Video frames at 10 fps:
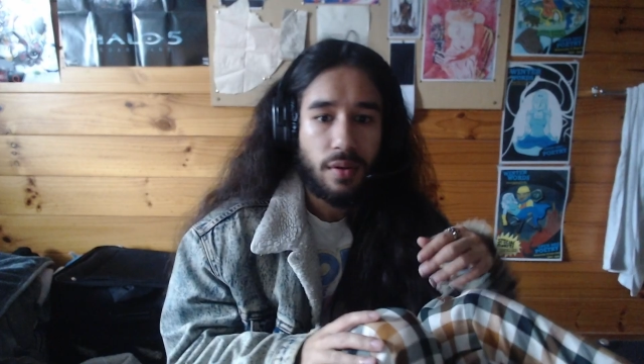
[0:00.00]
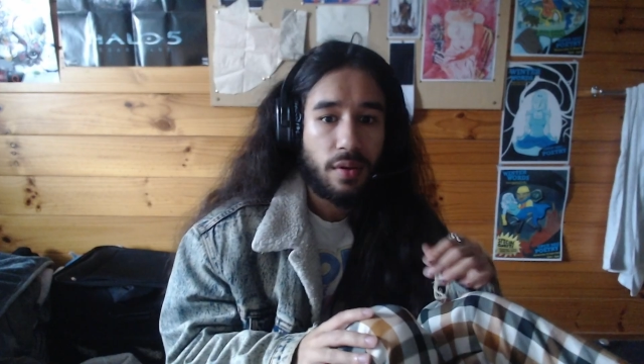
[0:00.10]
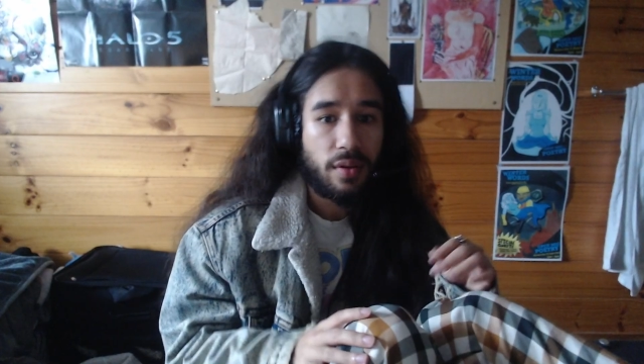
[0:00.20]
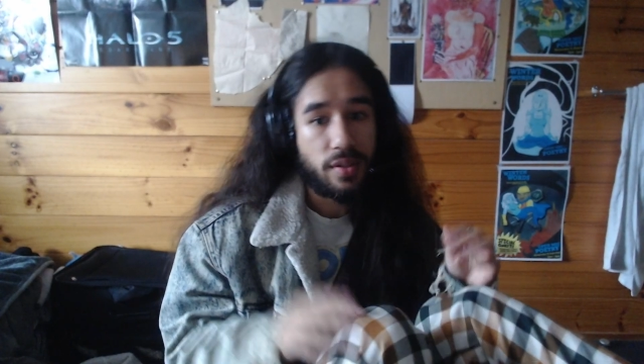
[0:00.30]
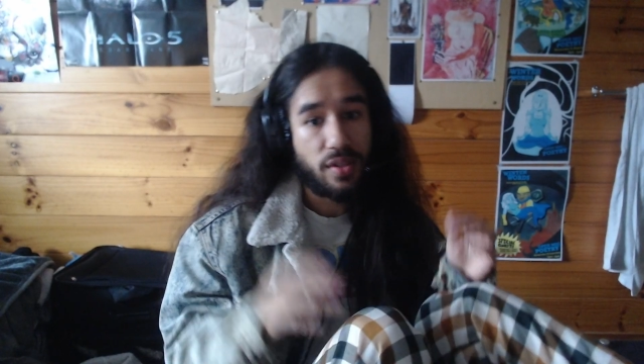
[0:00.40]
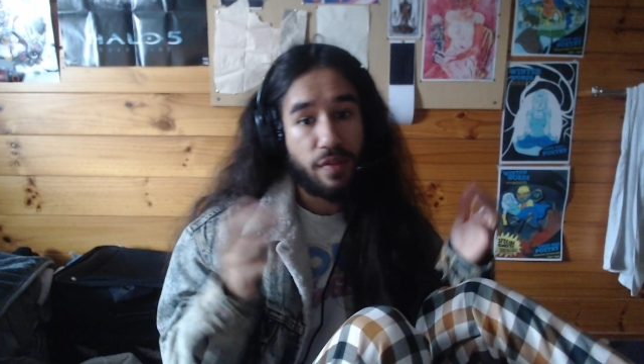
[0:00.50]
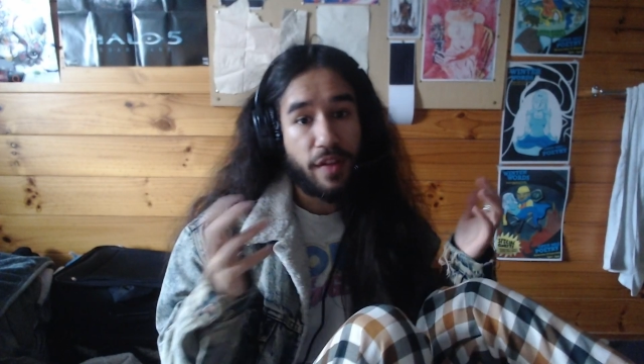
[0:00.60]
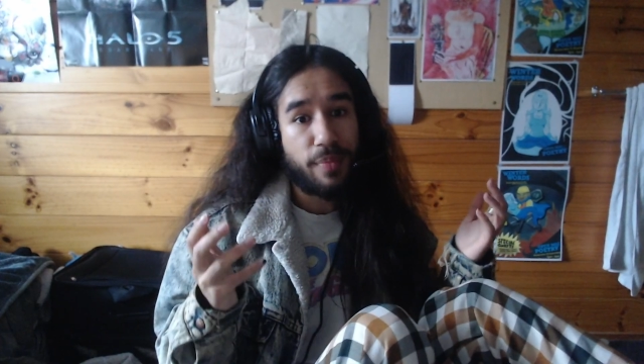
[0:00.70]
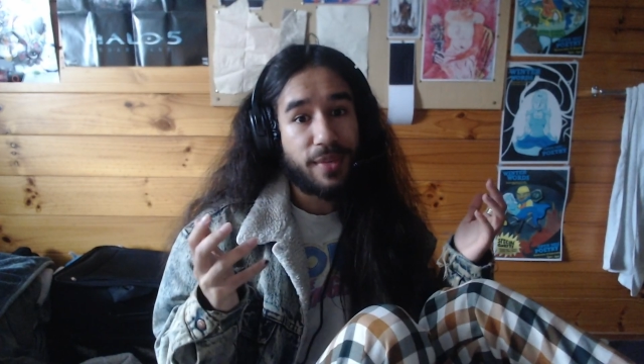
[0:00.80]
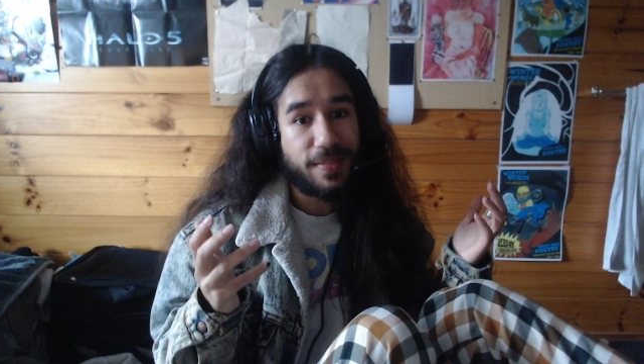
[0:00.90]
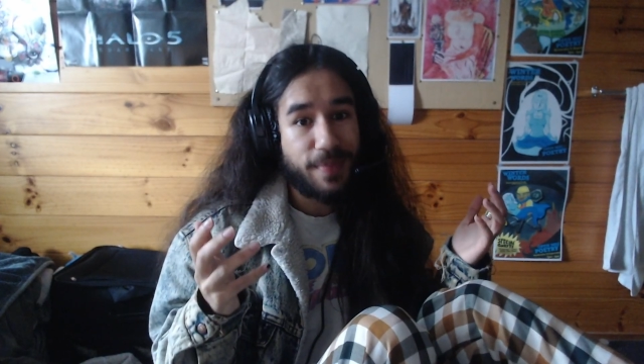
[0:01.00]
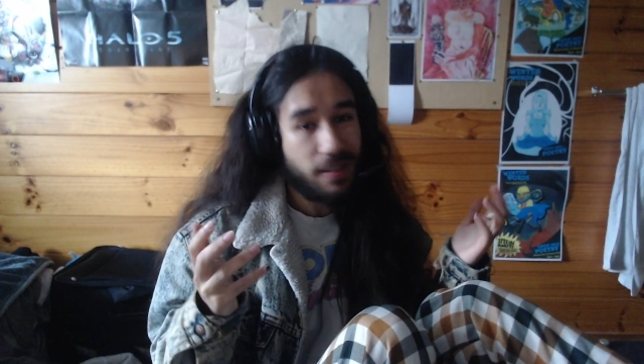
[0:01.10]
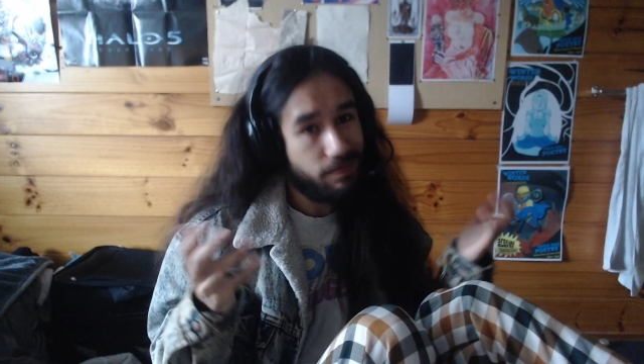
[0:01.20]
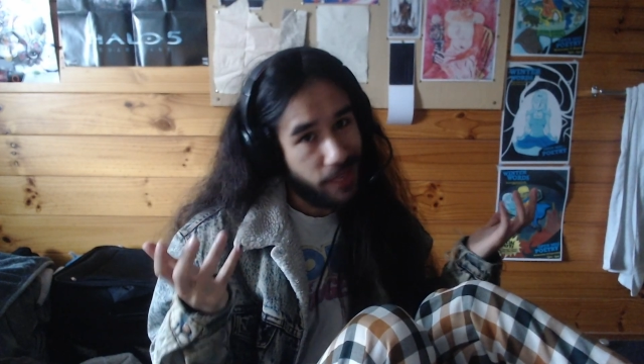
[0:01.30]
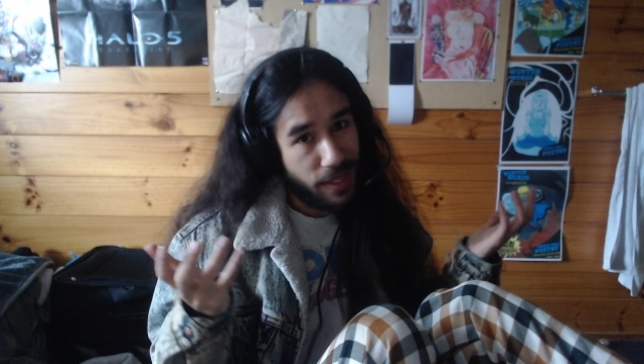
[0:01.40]
So development has
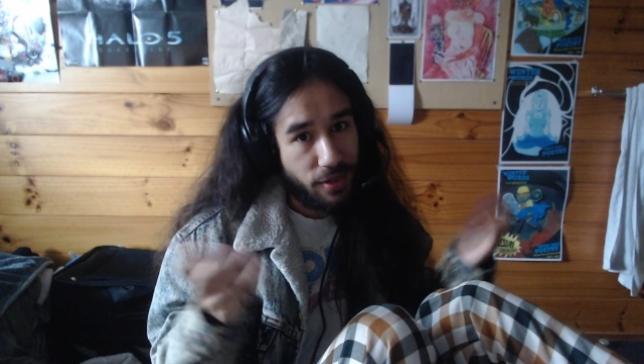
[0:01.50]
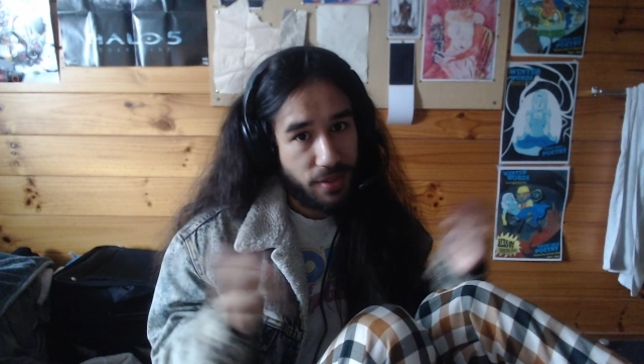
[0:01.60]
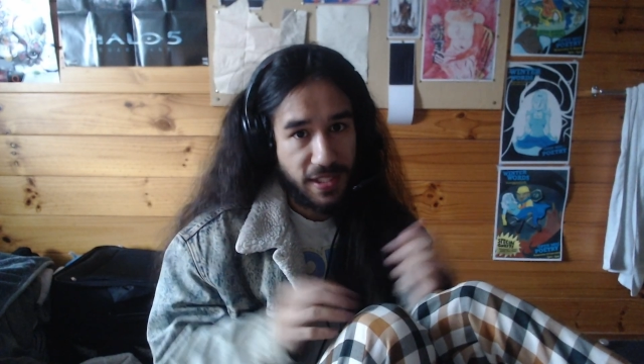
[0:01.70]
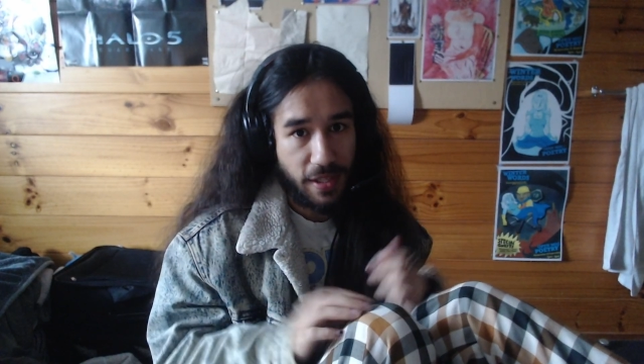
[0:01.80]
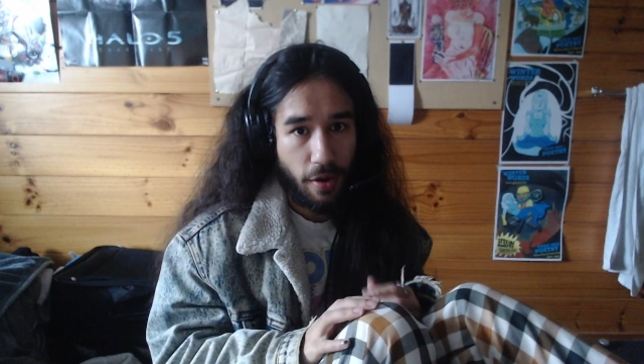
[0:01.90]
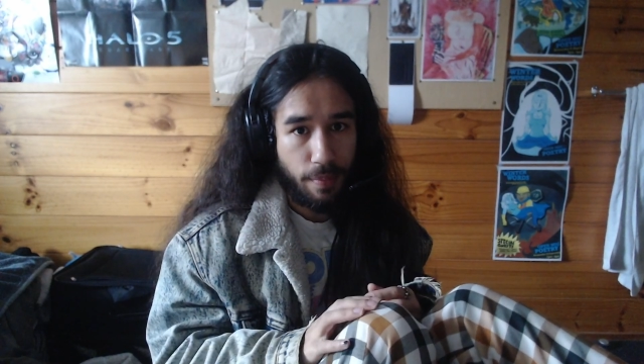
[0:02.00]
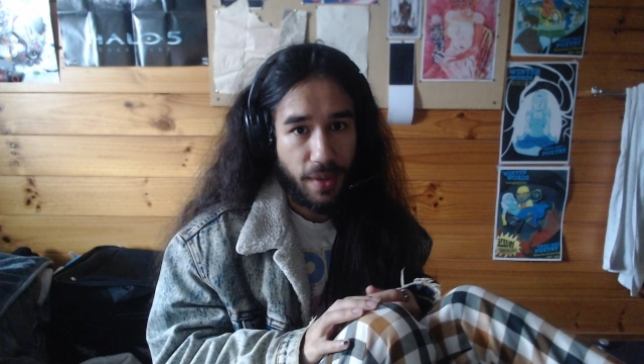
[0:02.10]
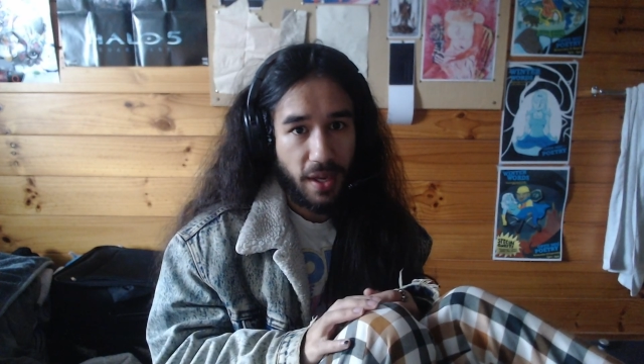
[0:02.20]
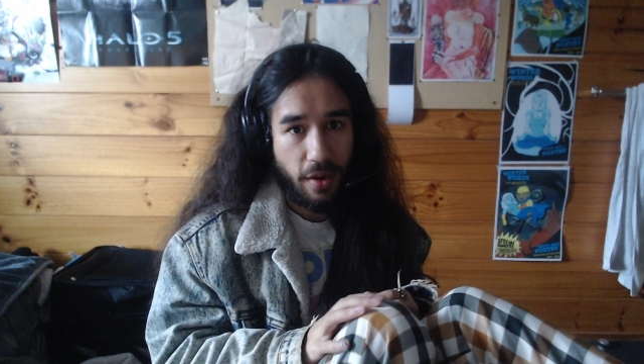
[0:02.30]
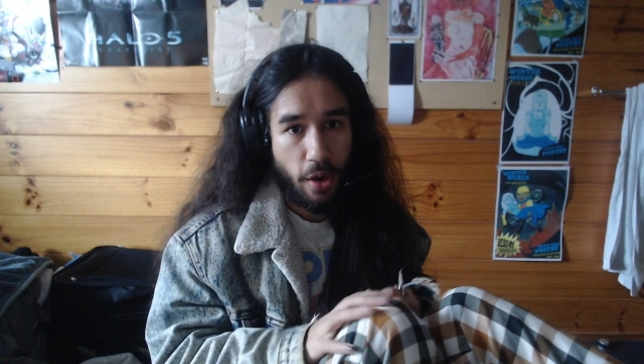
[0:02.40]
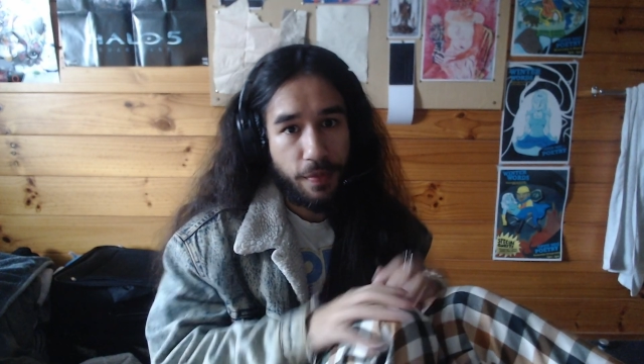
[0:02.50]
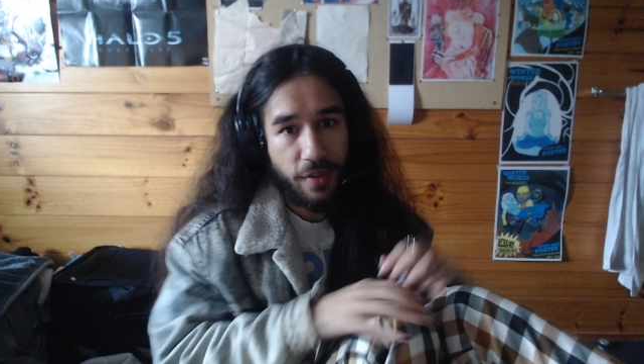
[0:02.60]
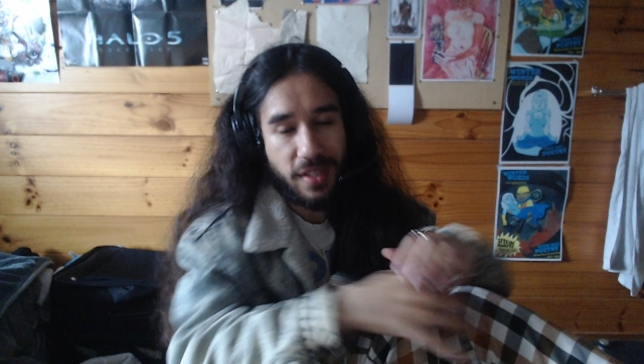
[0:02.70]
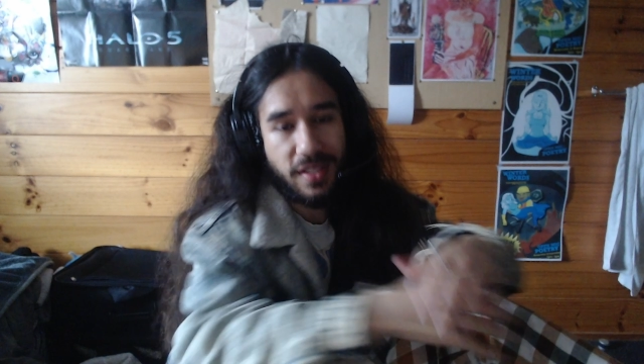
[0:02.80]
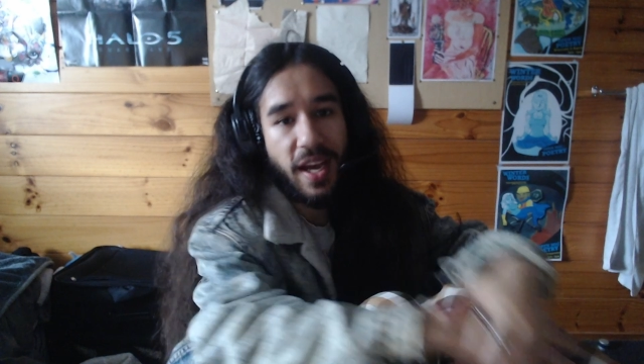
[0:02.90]
been a little slow, but hopefully
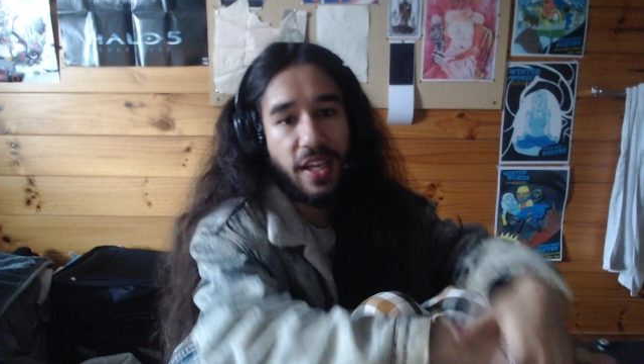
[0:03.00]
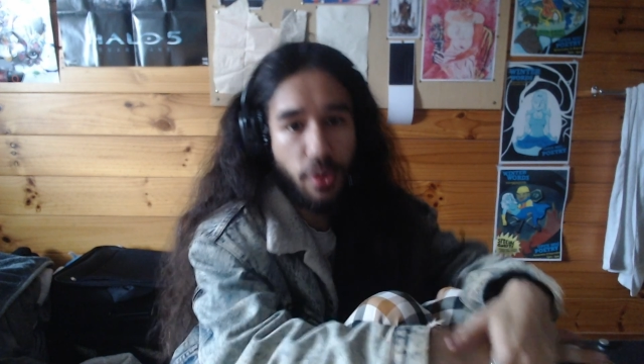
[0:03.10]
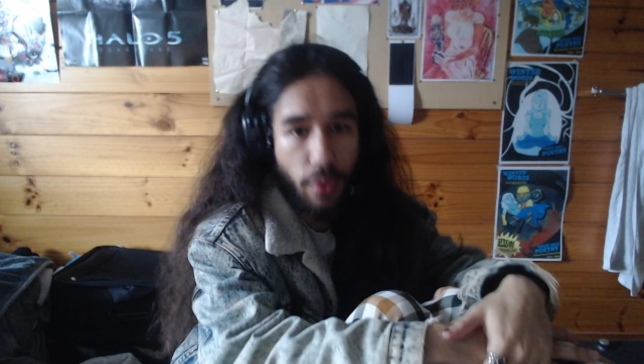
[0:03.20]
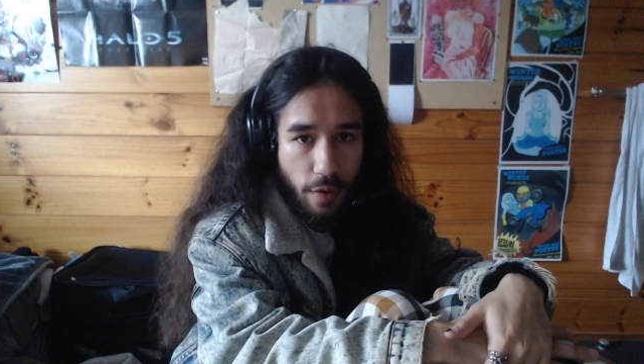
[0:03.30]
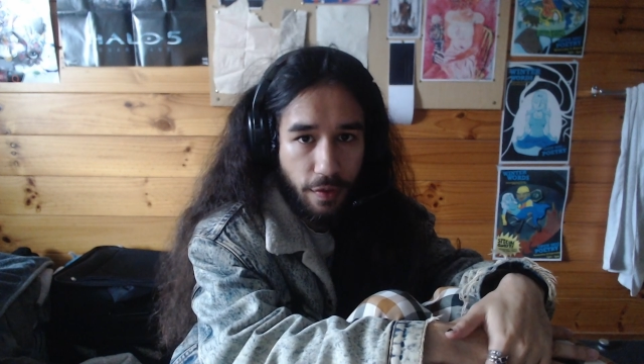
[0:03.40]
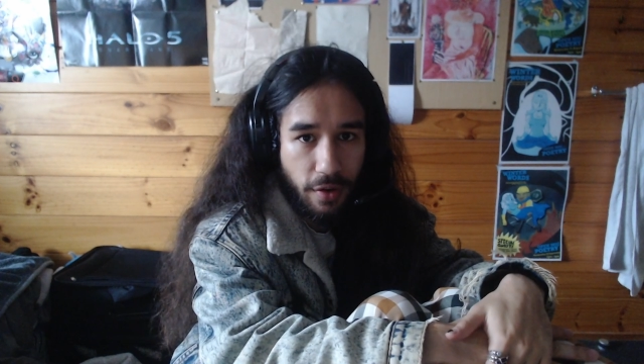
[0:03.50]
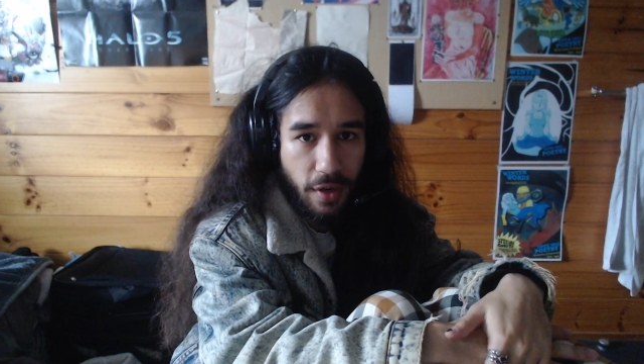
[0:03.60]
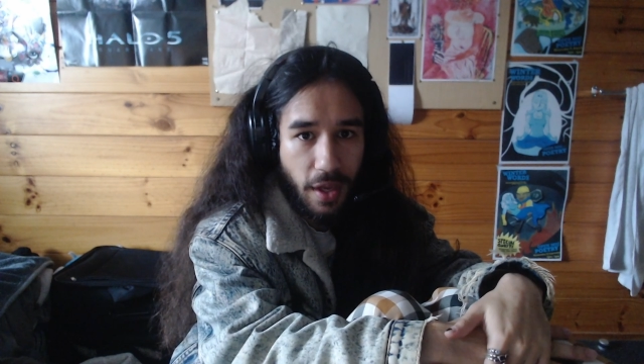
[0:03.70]
to tide you over,